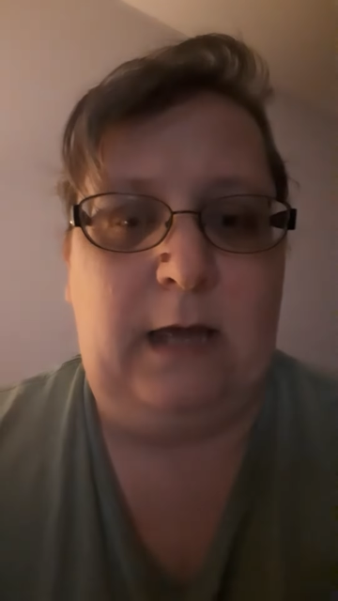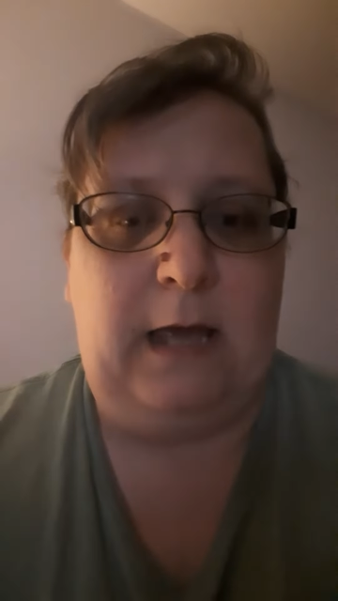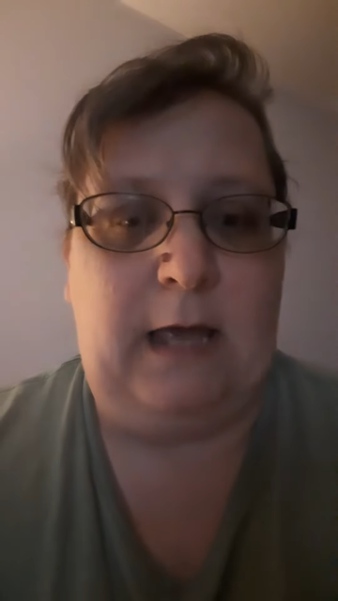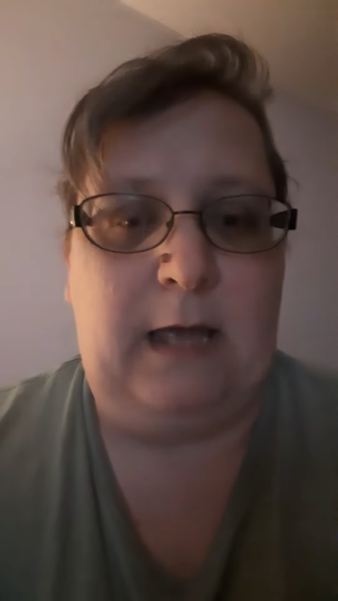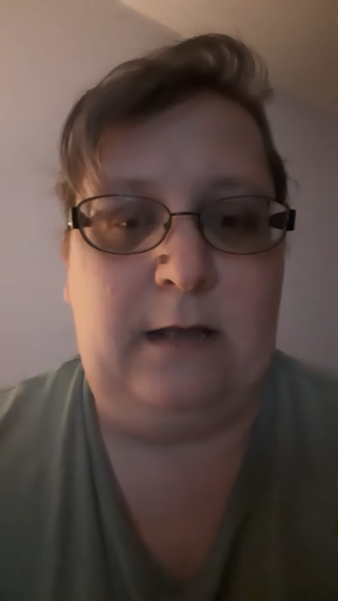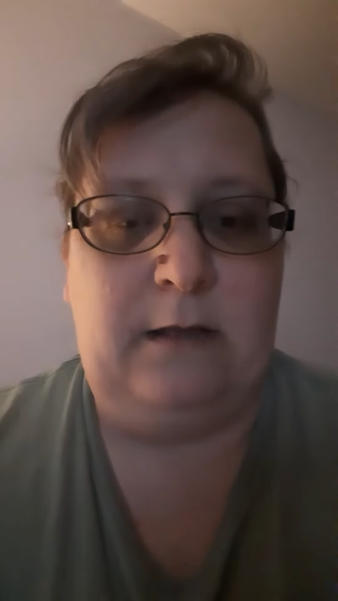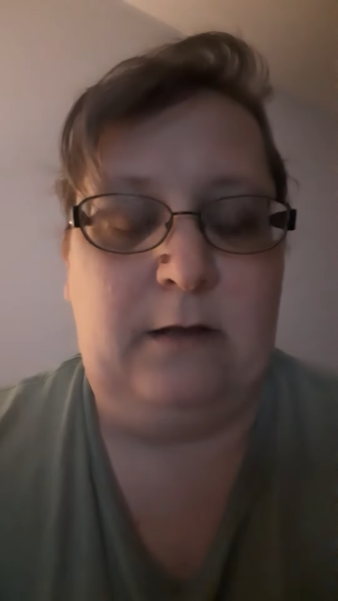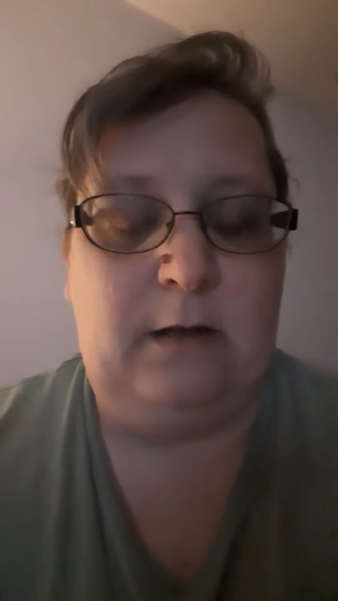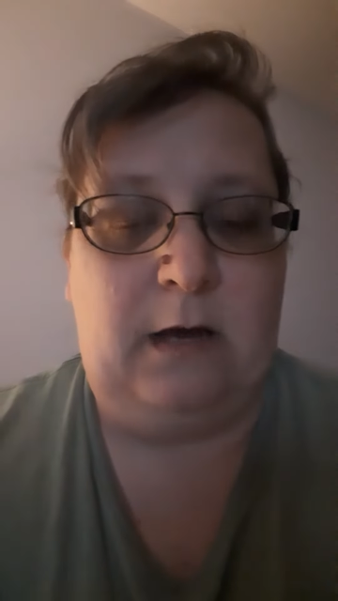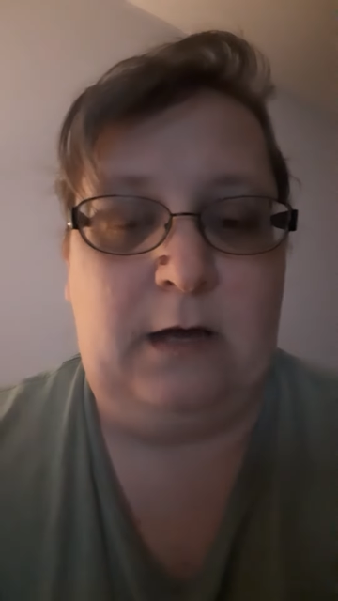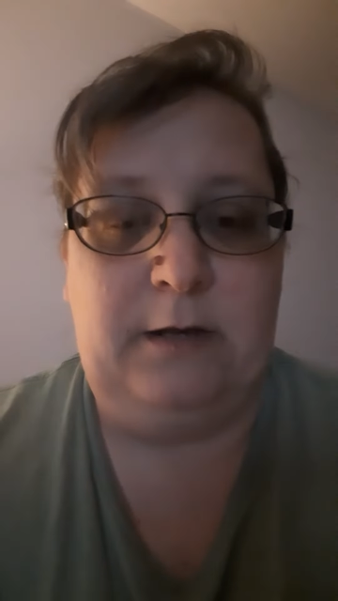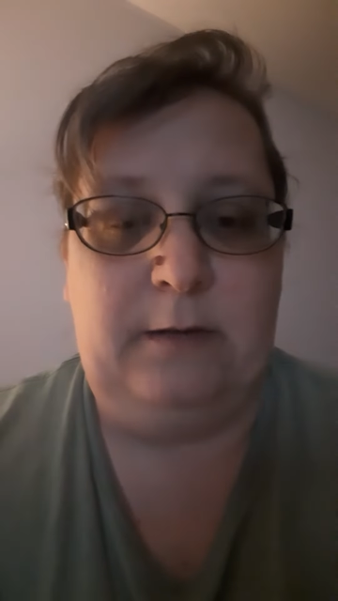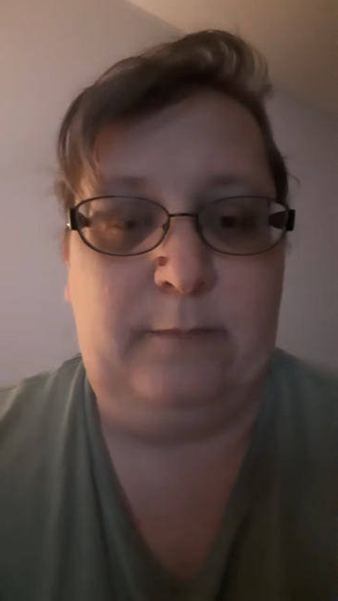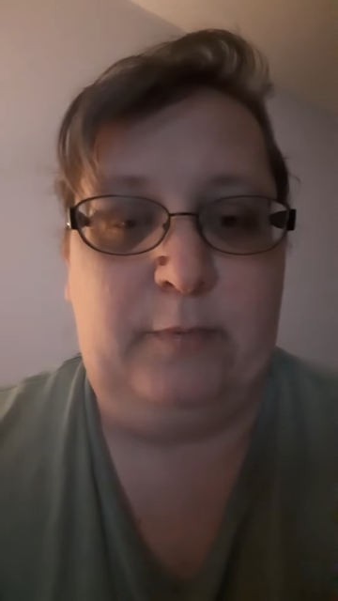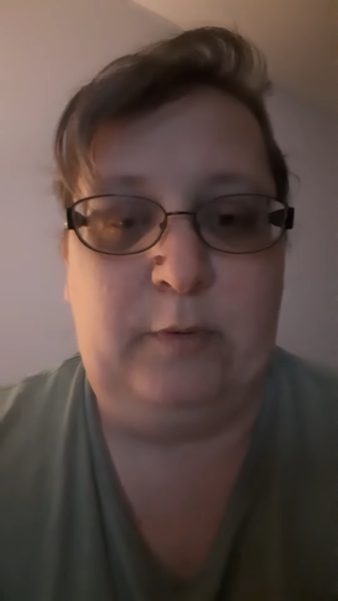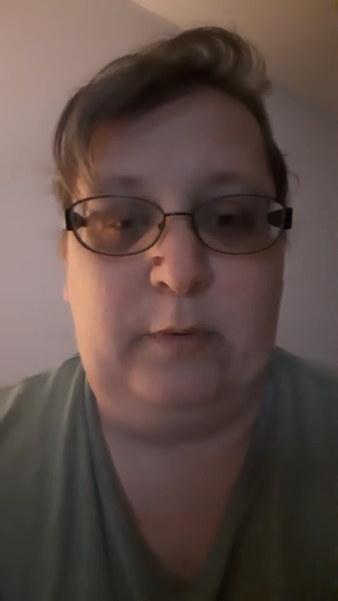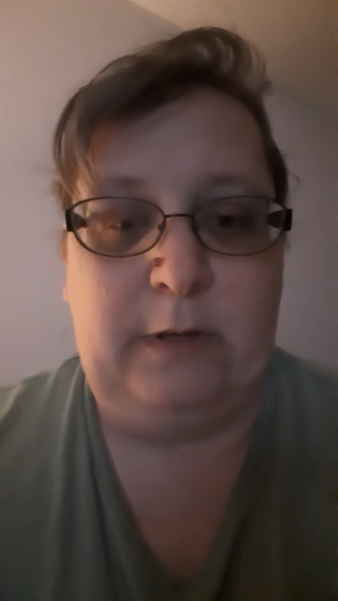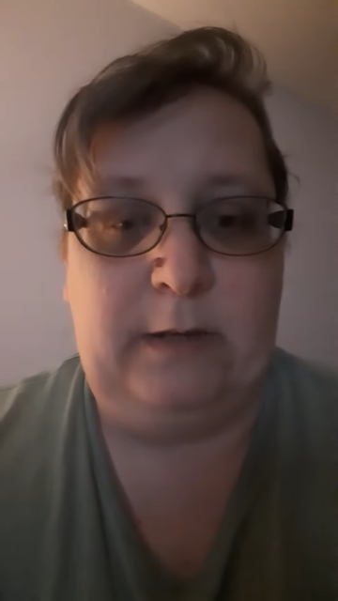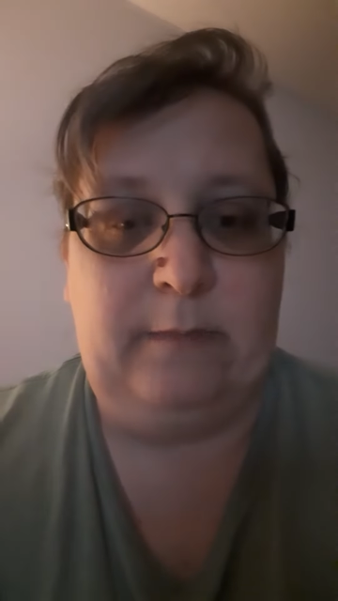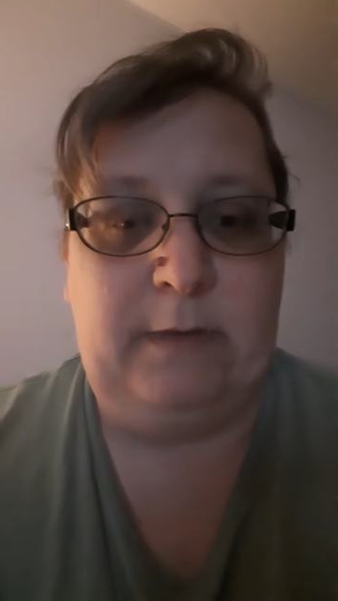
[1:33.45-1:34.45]
and
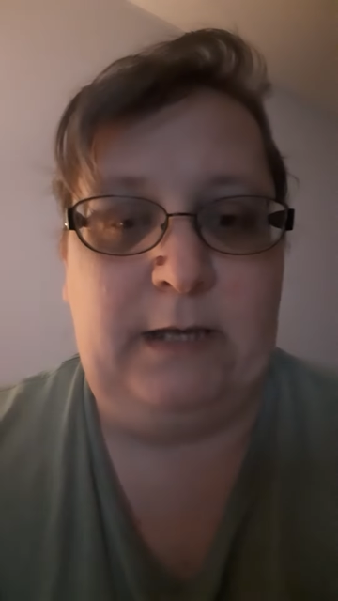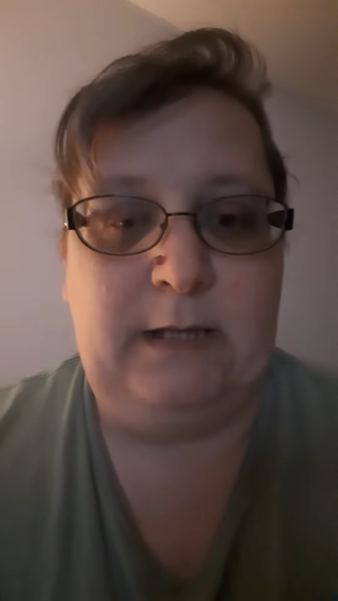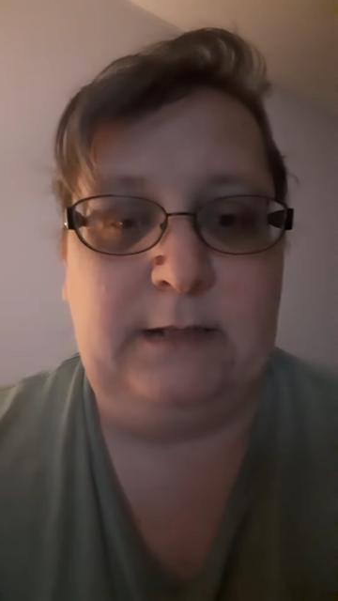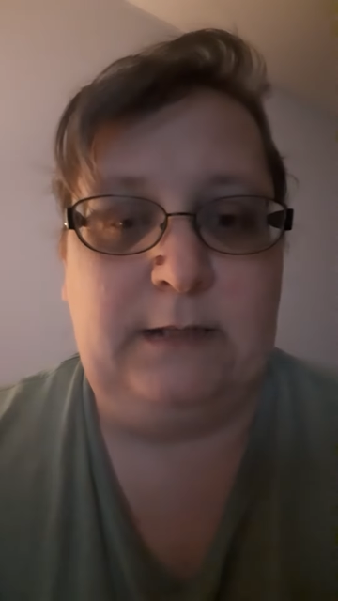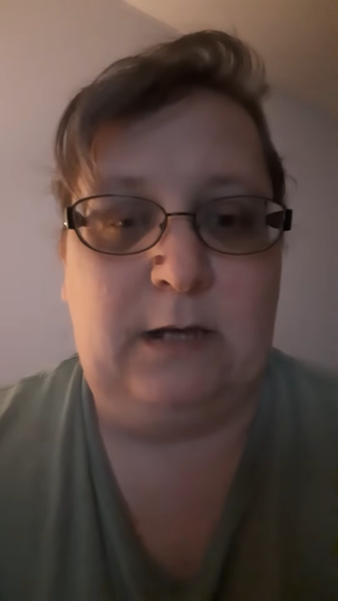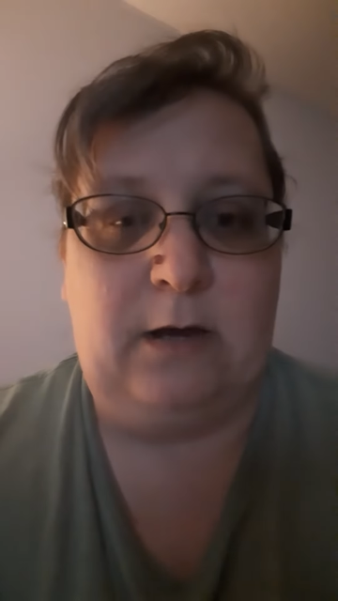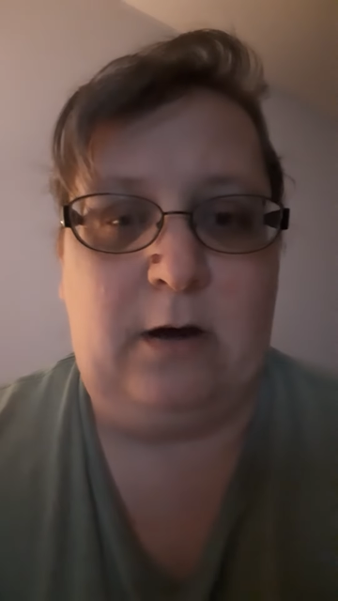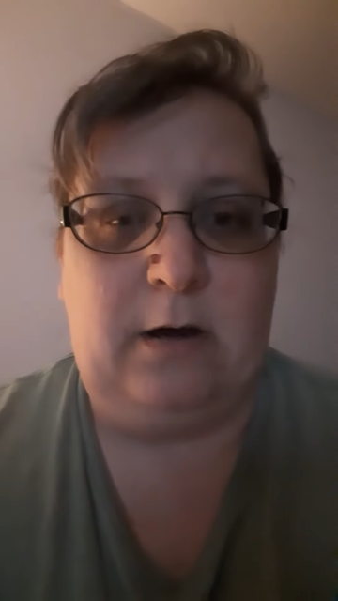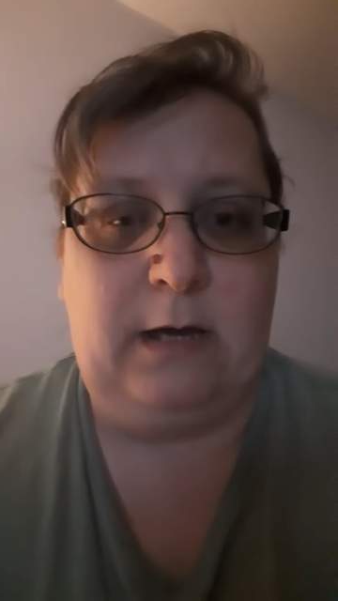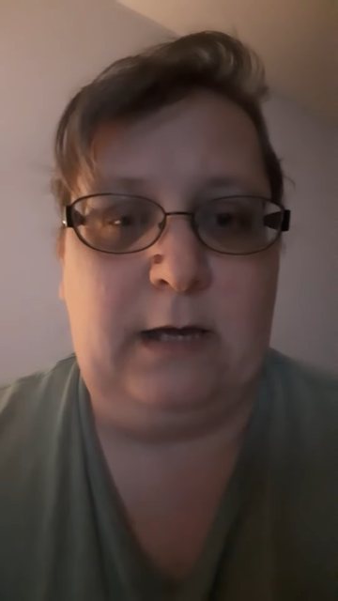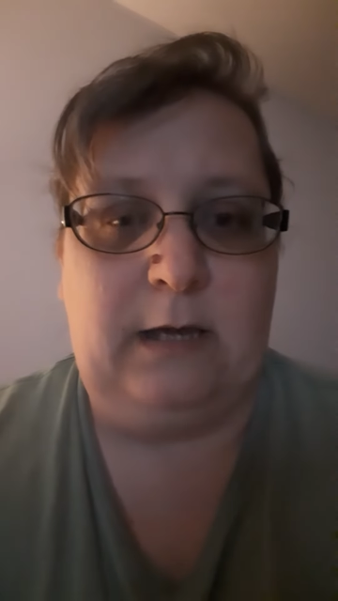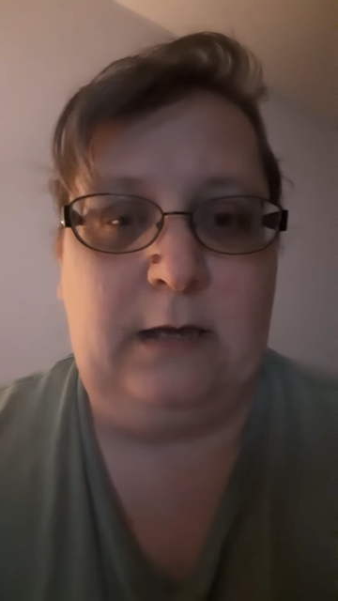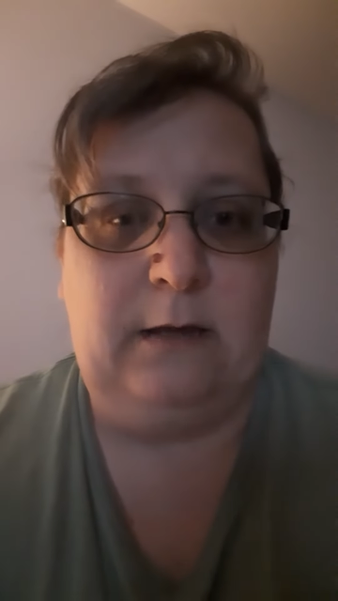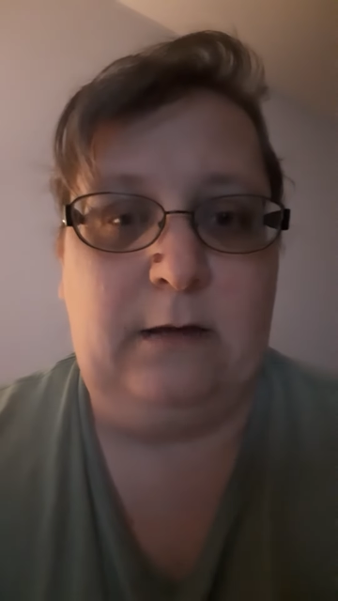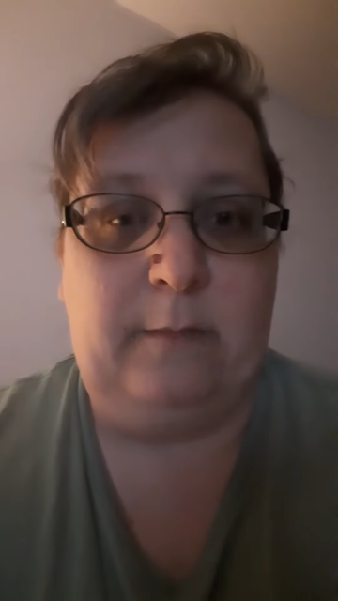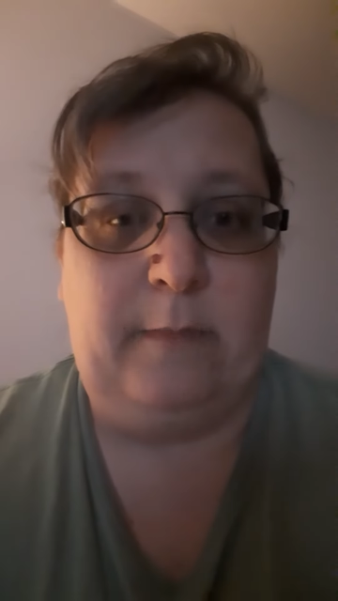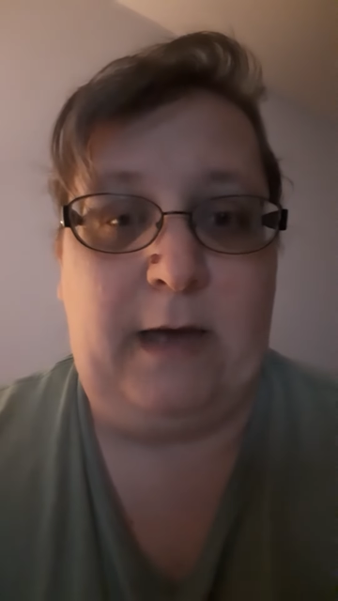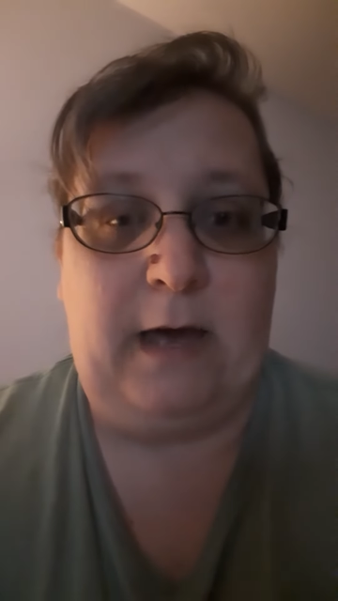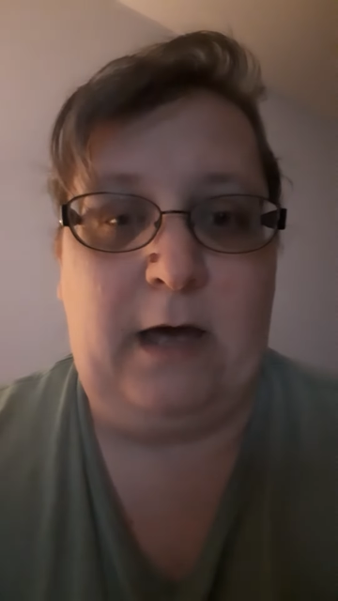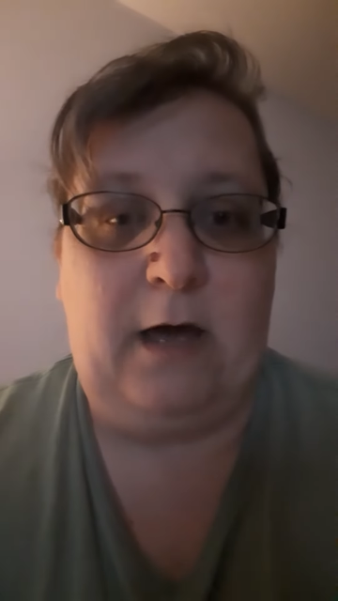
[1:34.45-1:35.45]
unemployment talking
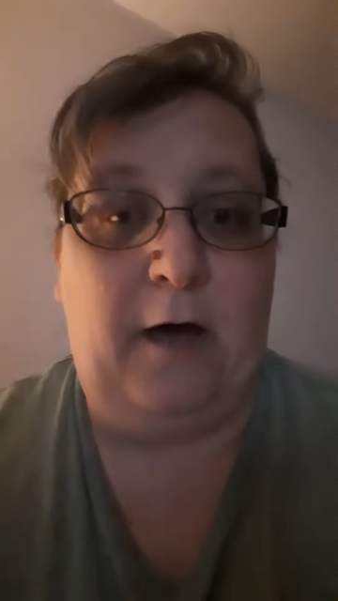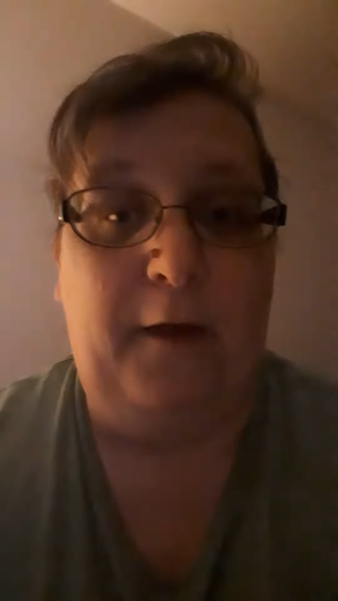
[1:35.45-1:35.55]
about